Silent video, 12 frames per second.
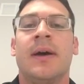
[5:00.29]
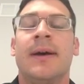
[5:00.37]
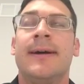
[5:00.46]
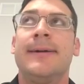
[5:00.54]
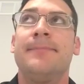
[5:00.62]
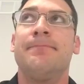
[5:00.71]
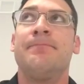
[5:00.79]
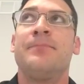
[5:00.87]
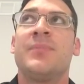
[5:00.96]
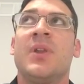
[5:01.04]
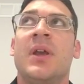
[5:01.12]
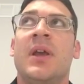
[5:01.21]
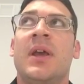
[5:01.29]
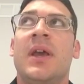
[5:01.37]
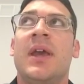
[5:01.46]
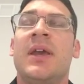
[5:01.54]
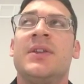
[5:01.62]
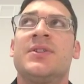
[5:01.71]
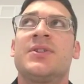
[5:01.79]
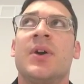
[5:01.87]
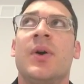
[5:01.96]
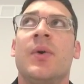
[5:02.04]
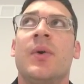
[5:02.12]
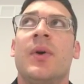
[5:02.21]
Um, and
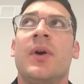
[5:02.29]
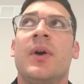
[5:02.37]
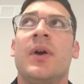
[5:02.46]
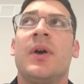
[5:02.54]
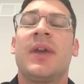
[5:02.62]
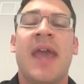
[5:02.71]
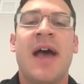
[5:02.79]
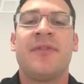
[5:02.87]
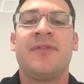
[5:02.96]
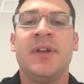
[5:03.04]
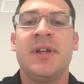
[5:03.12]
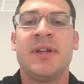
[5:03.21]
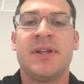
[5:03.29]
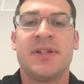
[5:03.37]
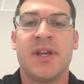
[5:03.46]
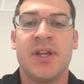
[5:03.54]
so caffeine is a